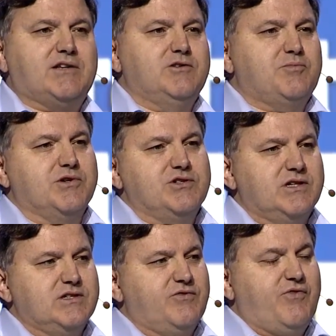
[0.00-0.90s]
to the
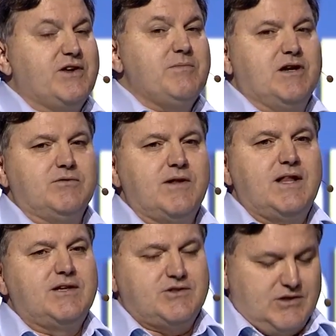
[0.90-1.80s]
project is fundamental
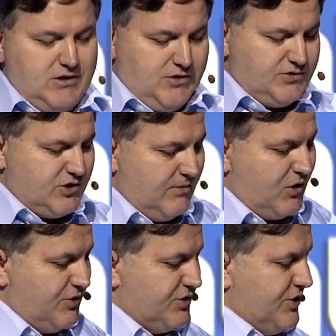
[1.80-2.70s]
to the long-term
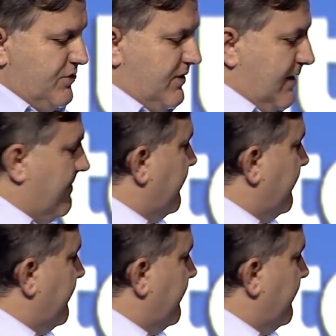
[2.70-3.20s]
continuity.